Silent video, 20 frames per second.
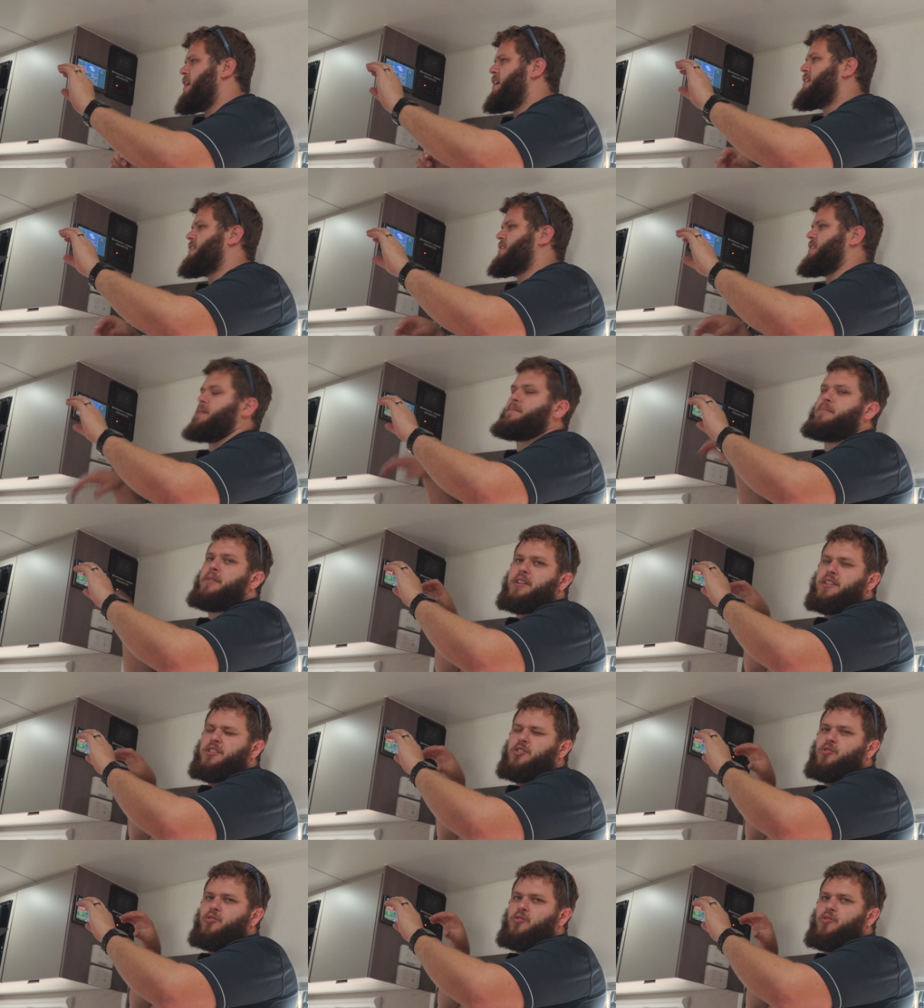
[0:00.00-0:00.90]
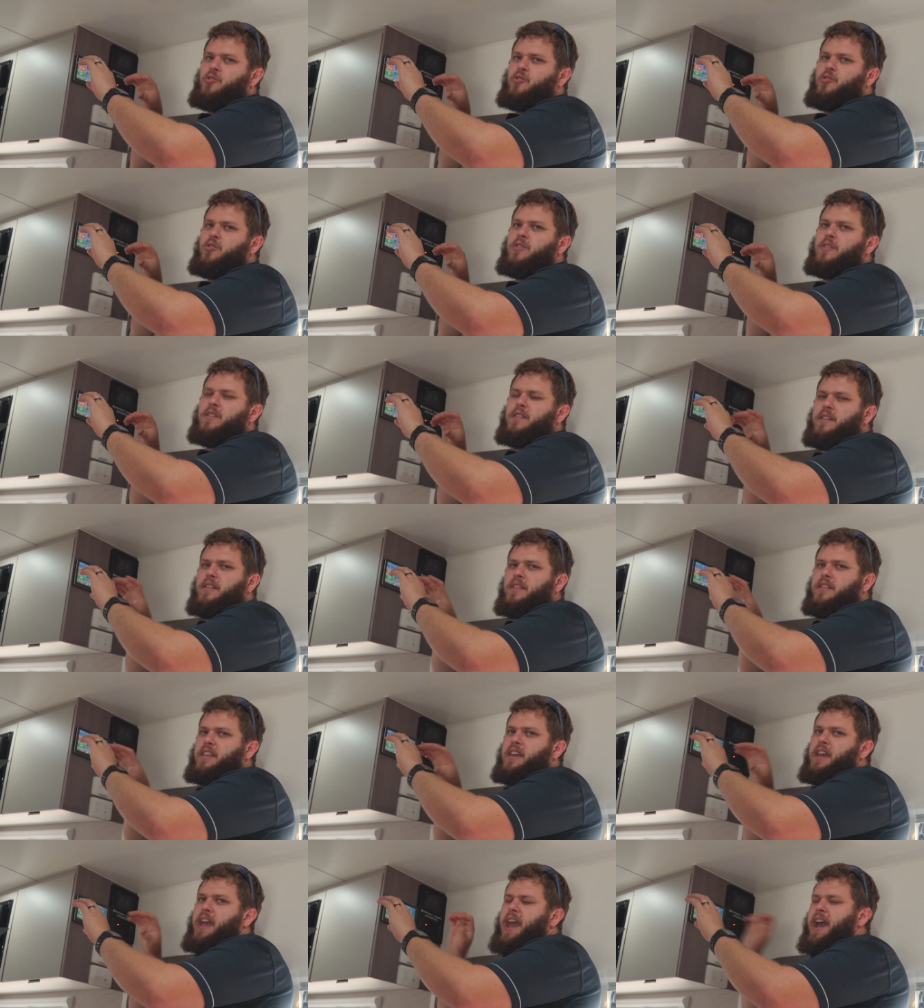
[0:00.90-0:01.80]
separate to
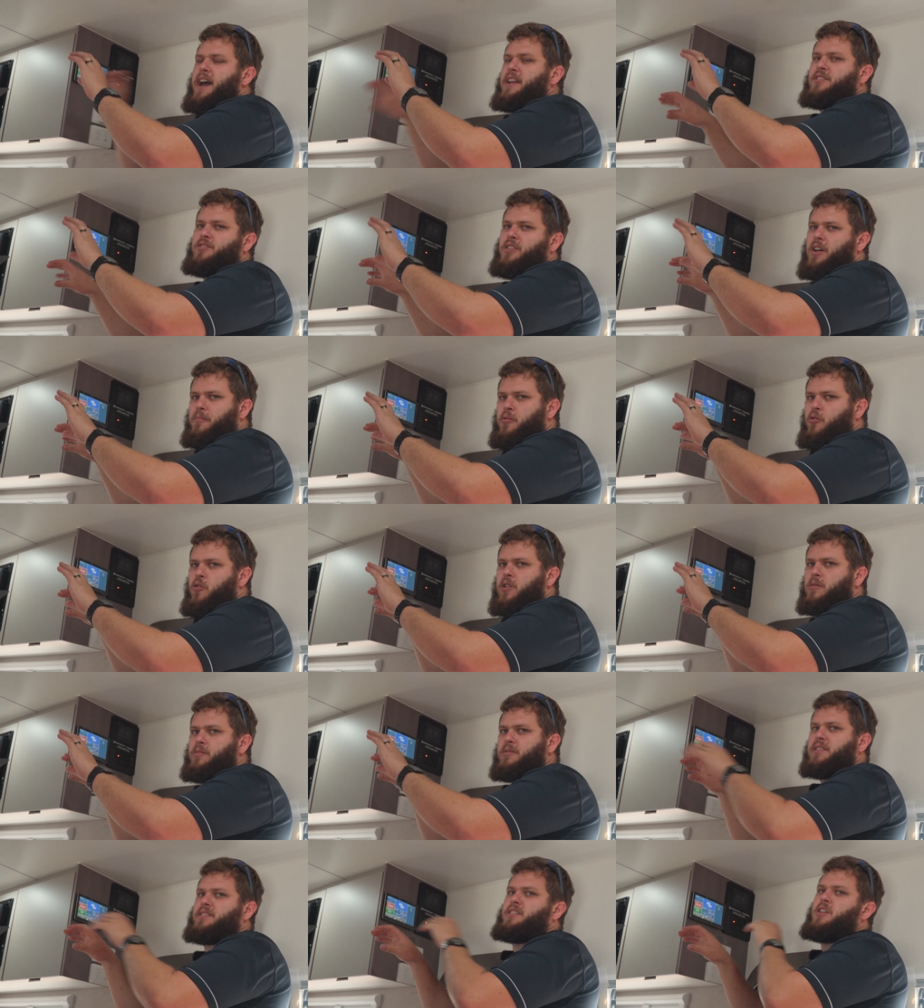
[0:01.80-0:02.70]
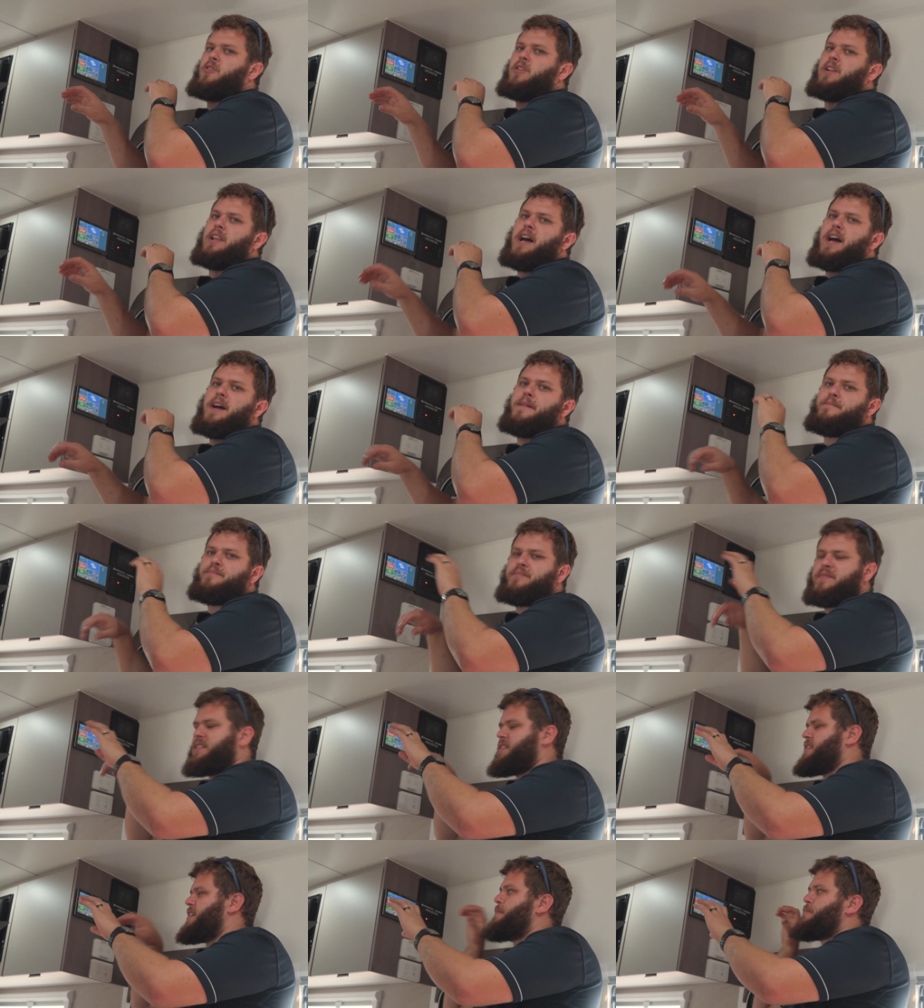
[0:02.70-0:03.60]
the outside portable solar,
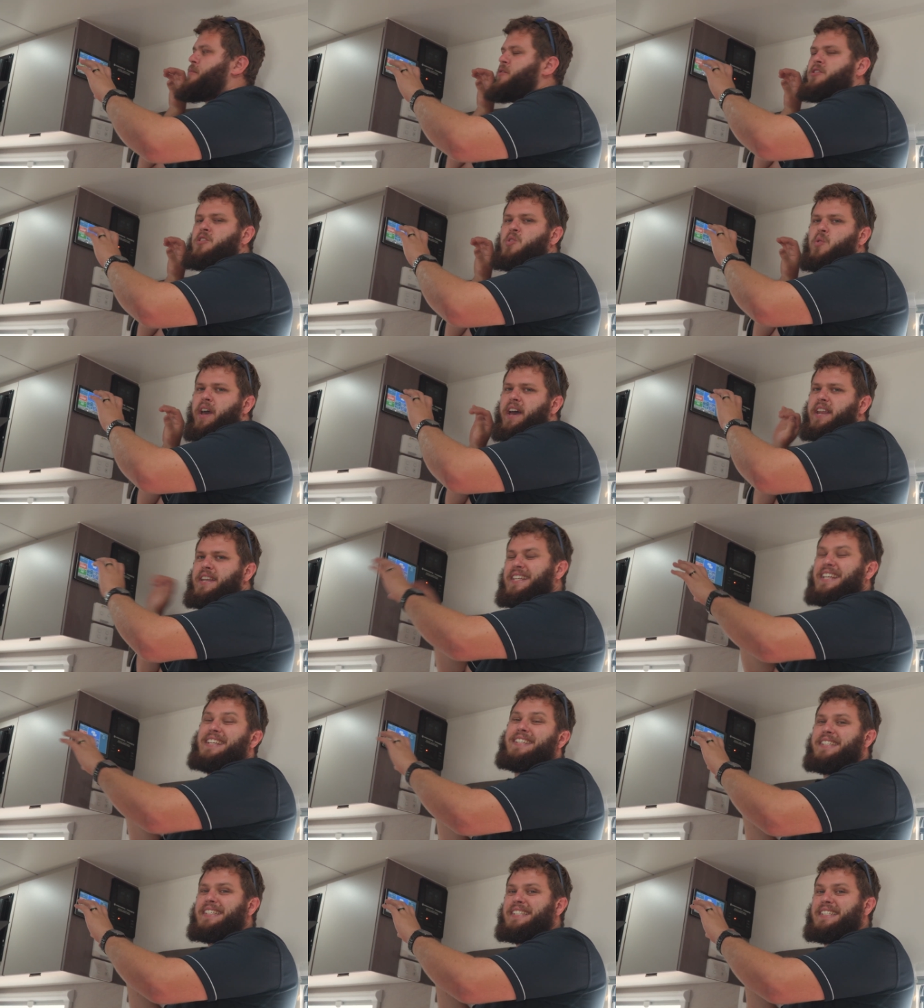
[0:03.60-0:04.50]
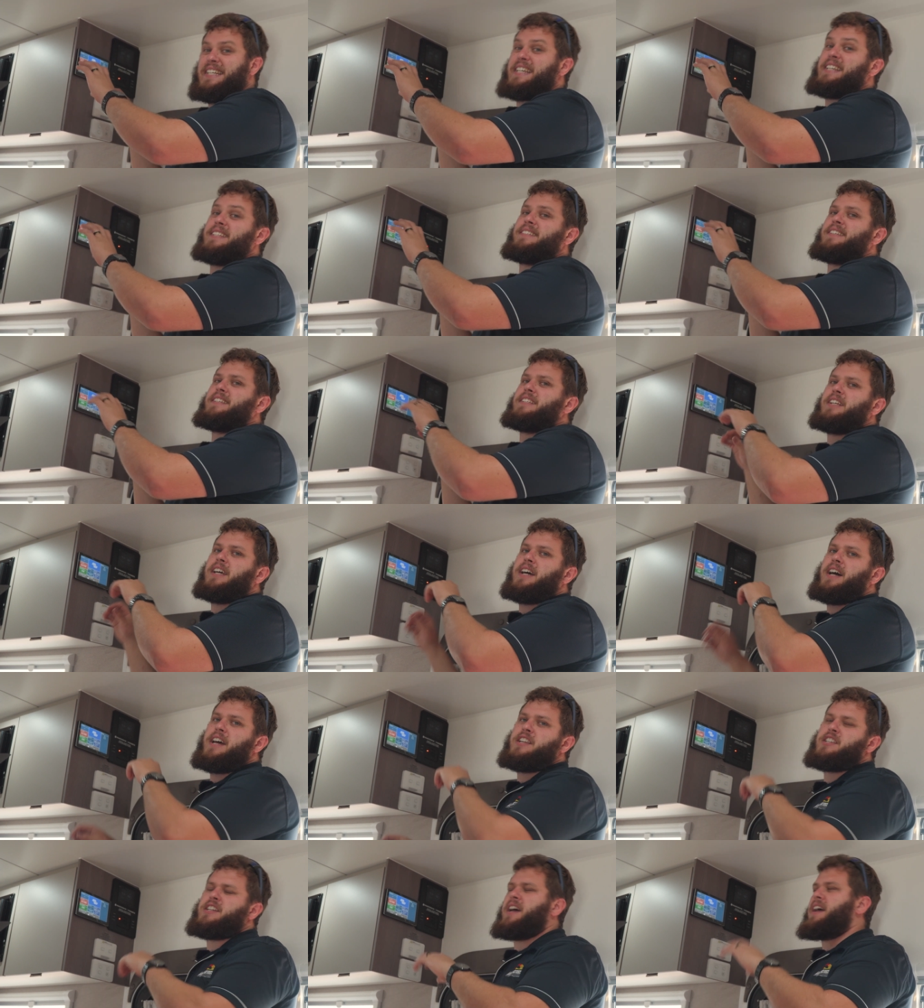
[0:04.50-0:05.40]
separate to our DC-DC
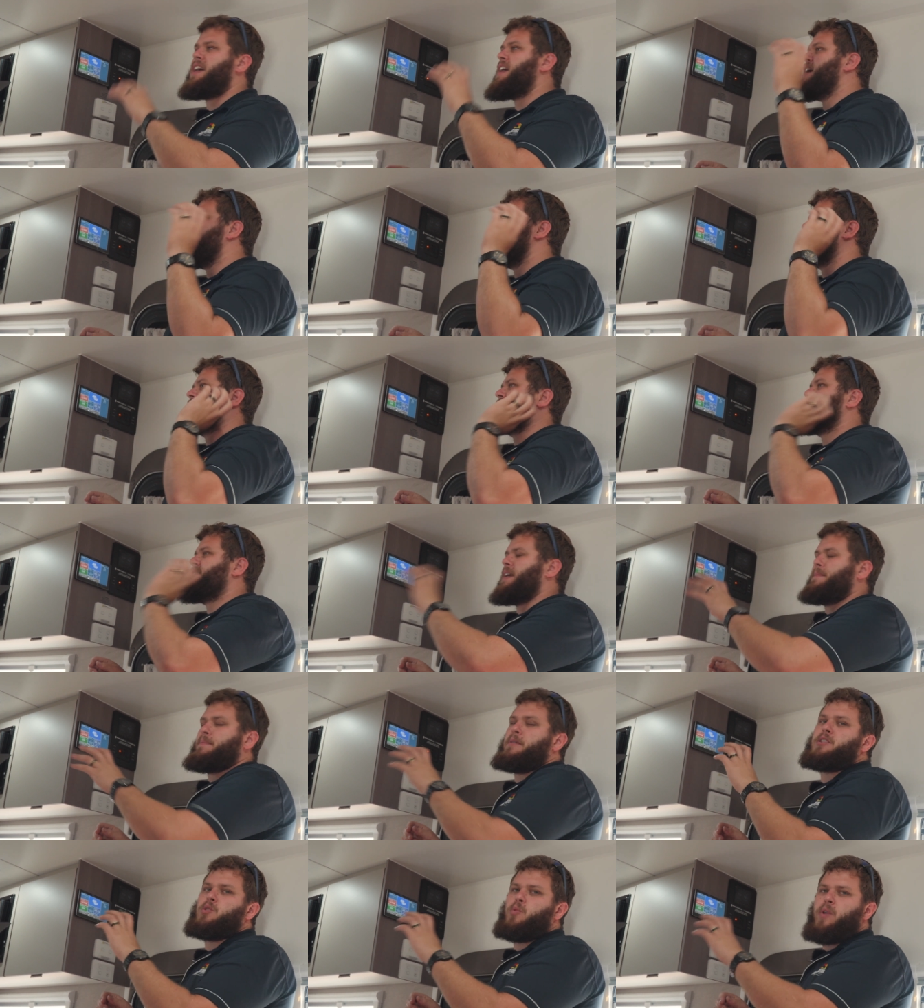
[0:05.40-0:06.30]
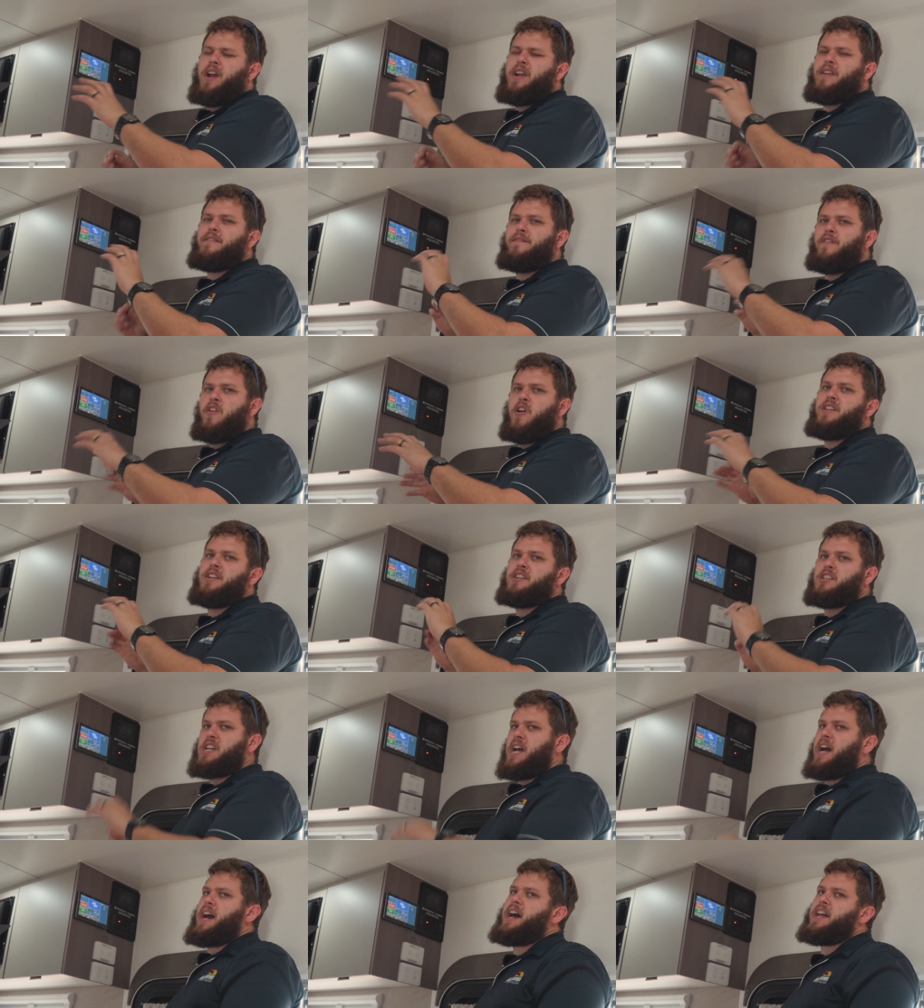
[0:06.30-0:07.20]
charger, separate to our inverter
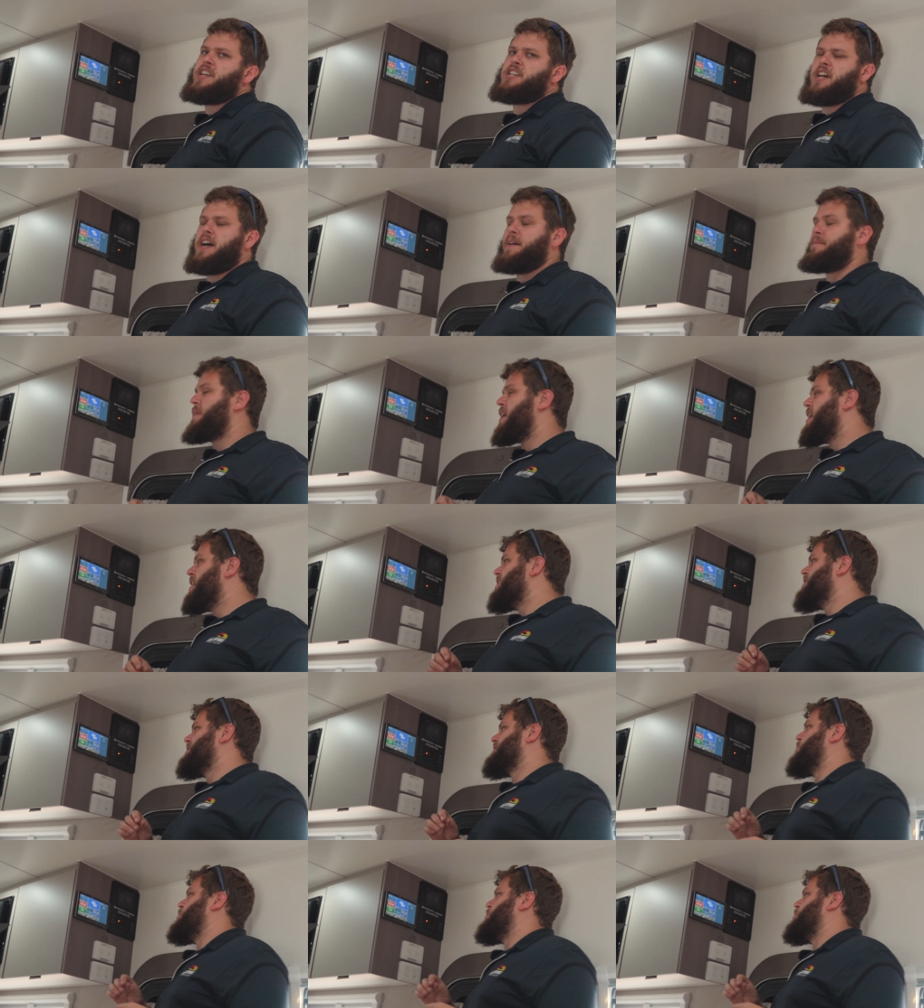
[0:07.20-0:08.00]
charger. So